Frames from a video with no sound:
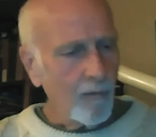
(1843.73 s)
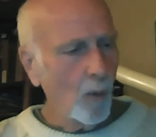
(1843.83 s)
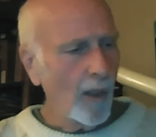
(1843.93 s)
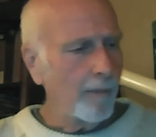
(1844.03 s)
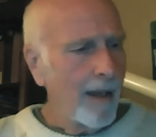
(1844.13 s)

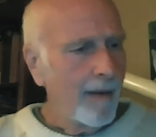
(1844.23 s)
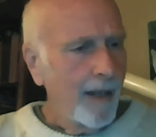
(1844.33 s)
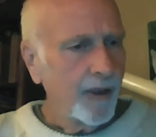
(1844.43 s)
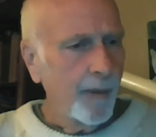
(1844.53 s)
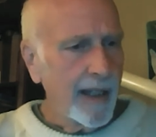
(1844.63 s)
Well,
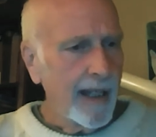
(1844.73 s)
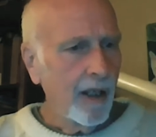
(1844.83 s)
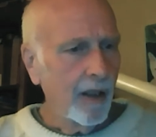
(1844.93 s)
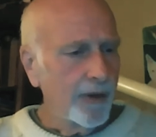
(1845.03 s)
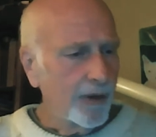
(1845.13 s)
something
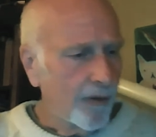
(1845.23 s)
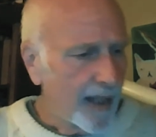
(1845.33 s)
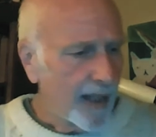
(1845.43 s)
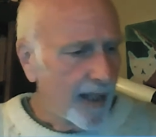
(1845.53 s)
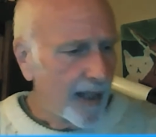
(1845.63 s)
else
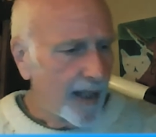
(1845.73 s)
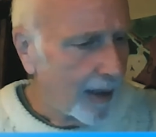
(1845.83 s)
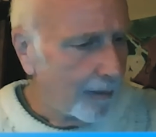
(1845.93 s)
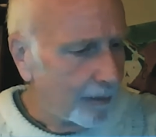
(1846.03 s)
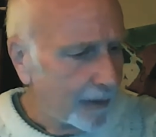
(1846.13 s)
that um,